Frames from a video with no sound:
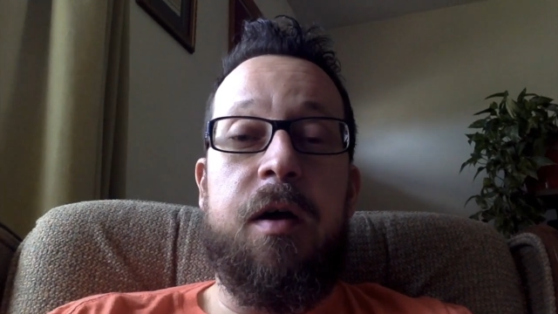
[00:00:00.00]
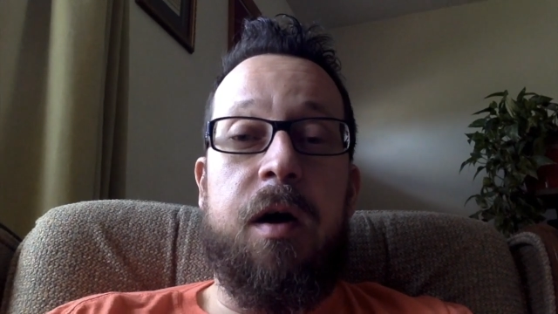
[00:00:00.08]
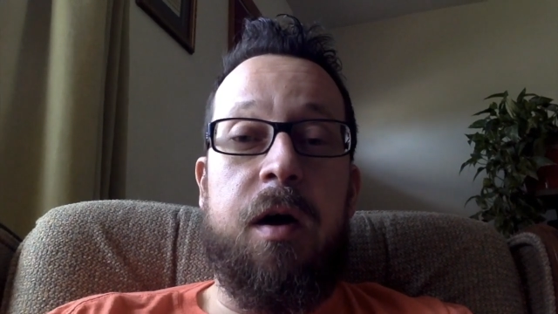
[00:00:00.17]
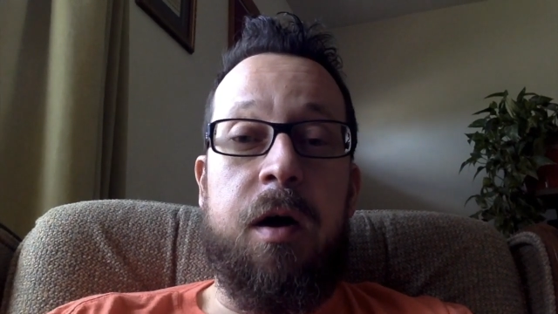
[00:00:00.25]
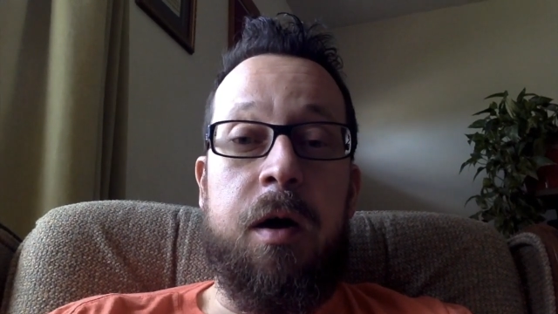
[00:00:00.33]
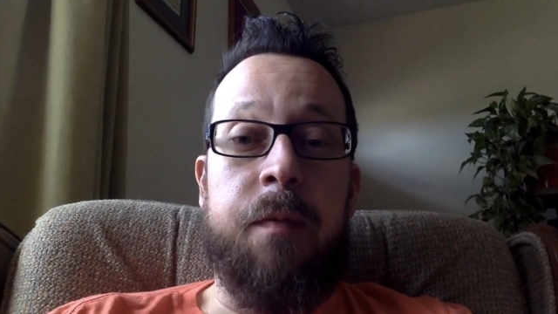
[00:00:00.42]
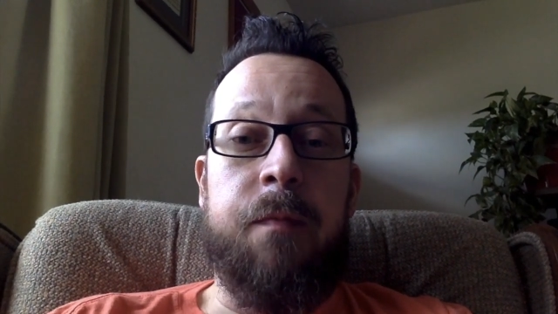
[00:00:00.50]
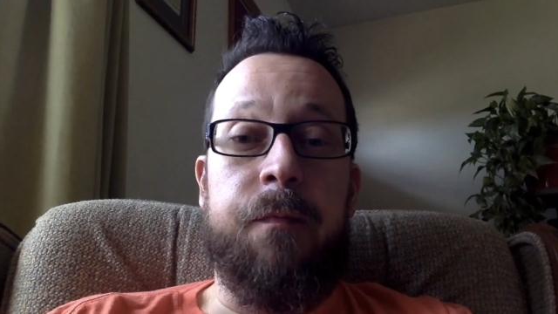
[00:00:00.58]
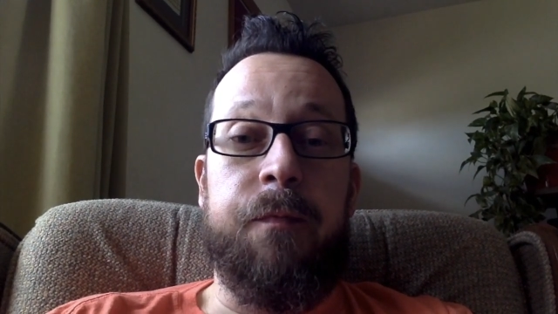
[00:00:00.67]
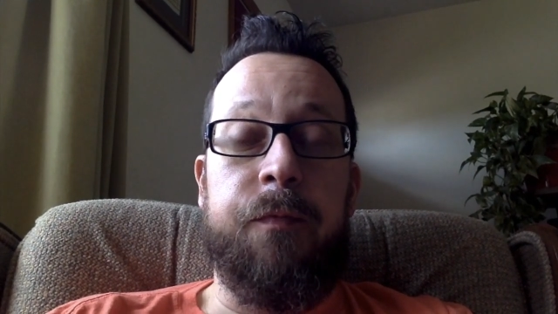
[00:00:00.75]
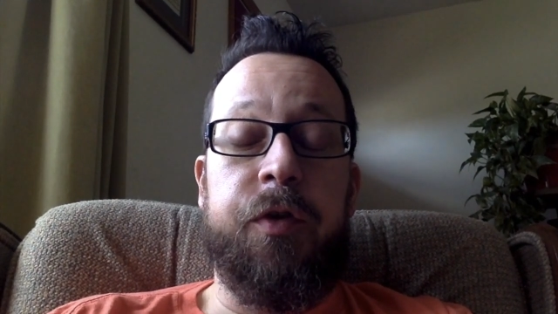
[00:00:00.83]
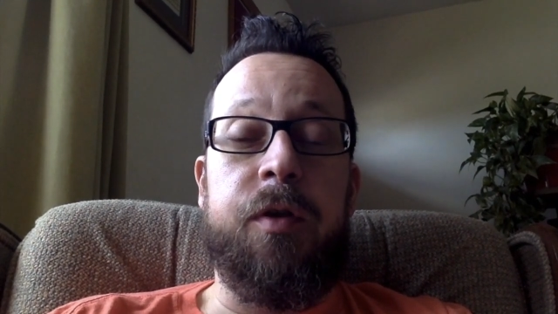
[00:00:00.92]

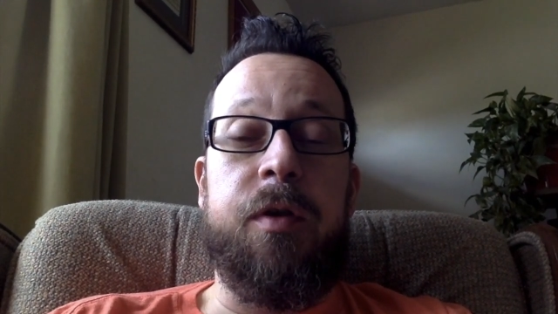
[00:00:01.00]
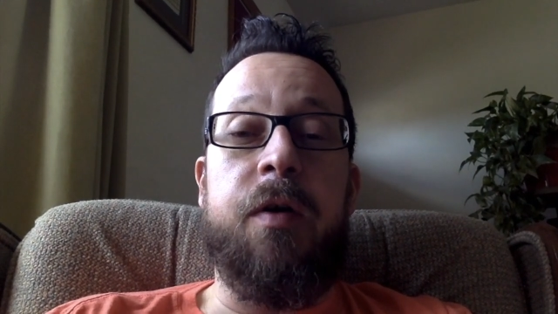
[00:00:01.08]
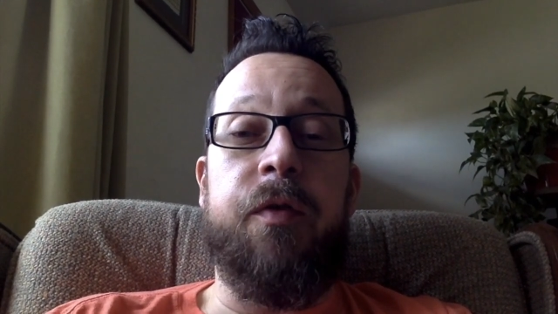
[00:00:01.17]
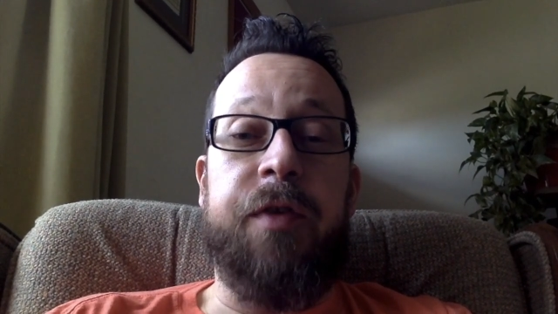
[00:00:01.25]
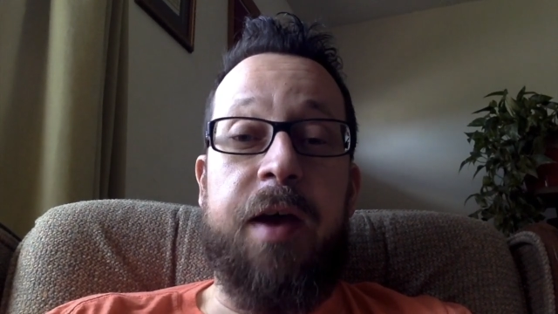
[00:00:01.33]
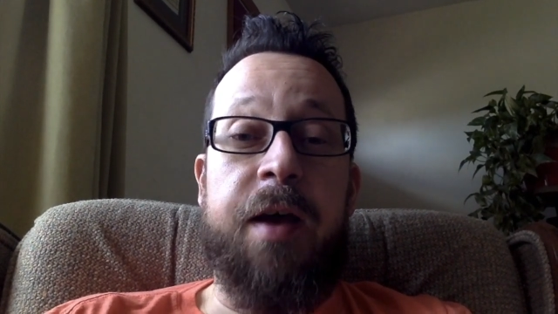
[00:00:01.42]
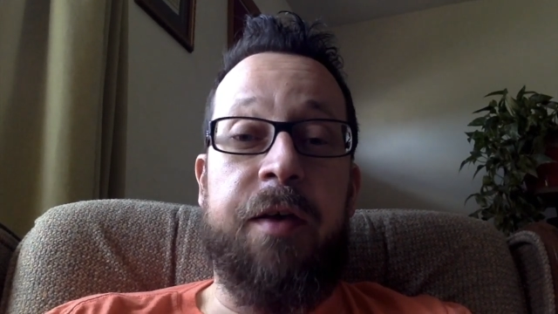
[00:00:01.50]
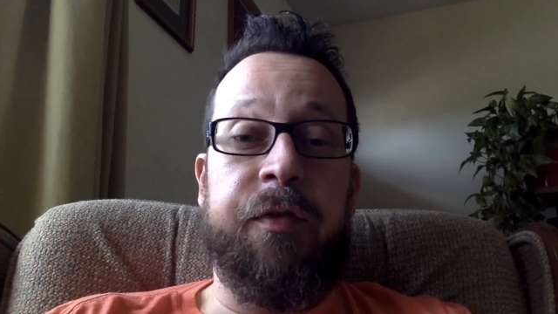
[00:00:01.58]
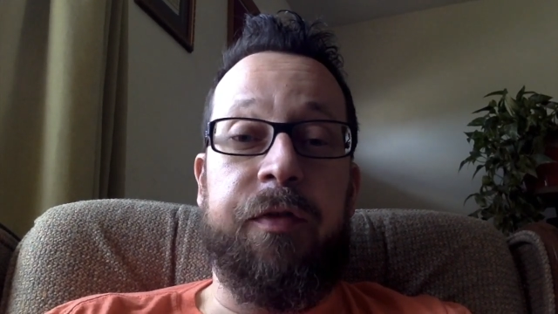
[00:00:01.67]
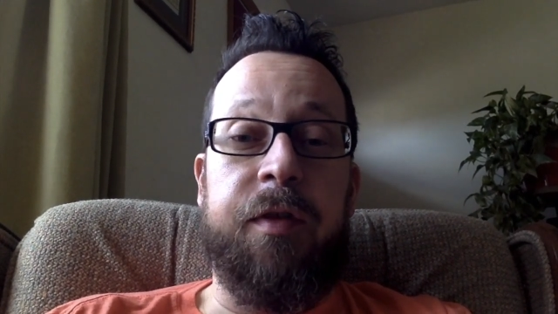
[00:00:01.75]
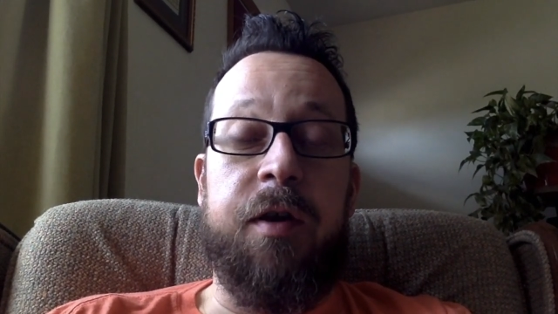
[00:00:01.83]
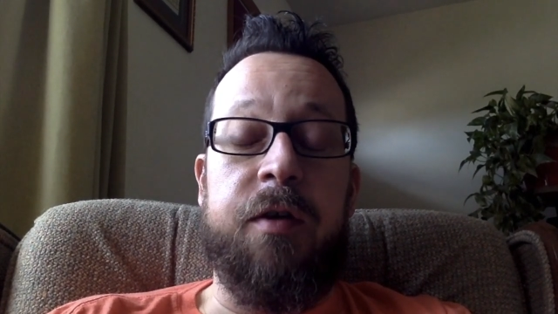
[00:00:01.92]
to those
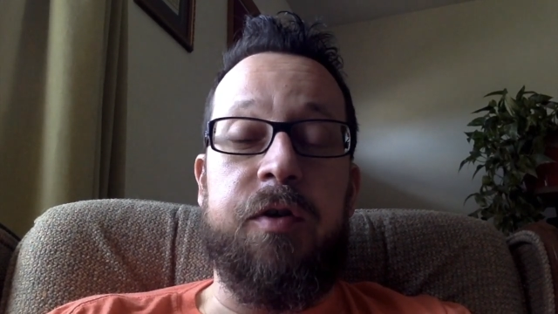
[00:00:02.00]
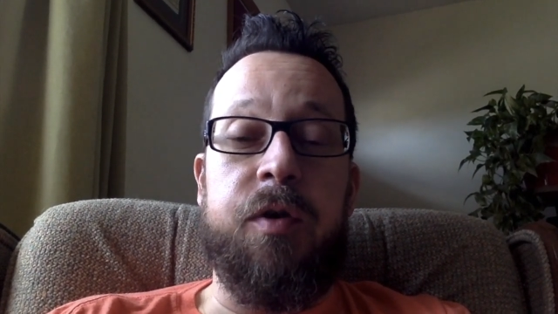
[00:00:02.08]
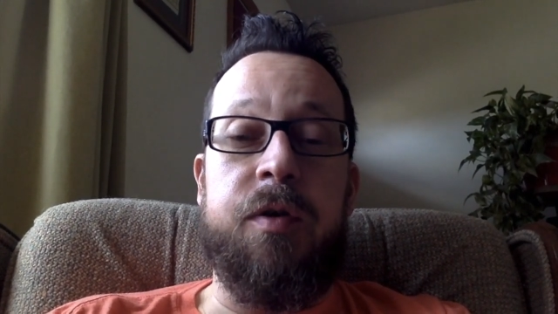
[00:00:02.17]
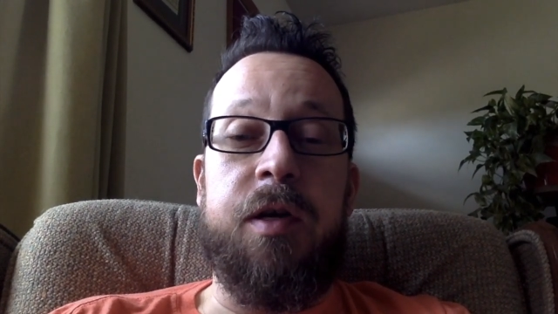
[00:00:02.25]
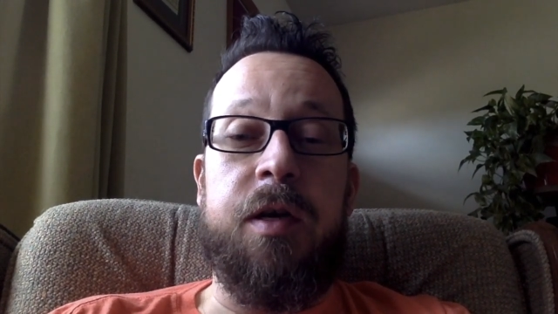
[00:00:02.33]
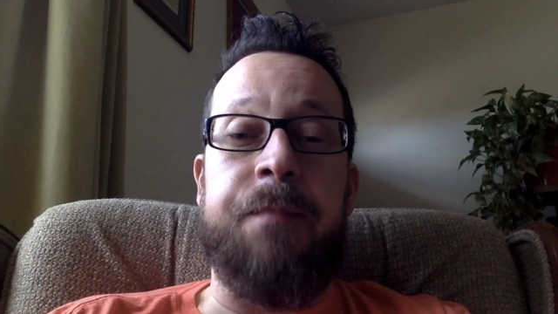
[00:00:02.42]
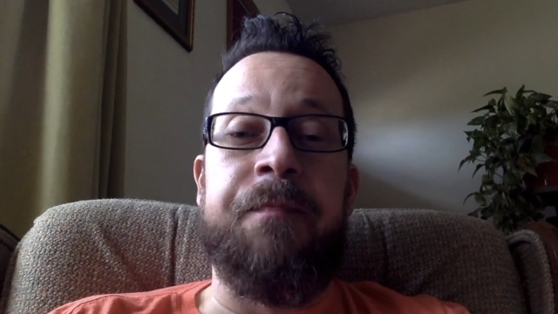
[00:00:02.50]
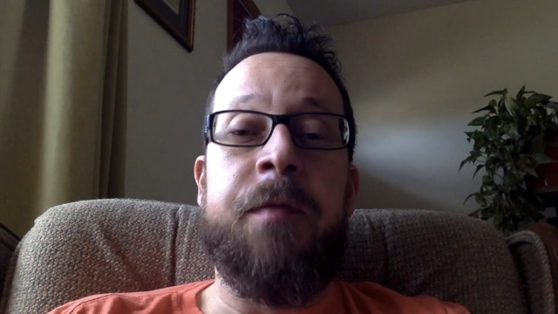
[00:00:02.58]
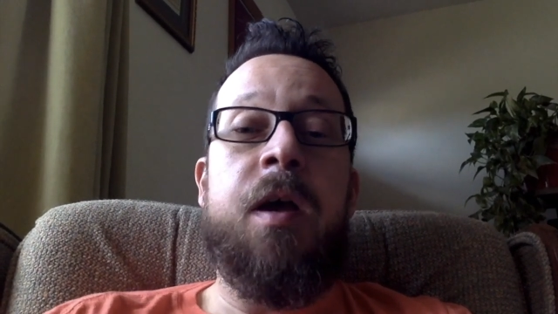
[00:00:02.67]
as they're turned in.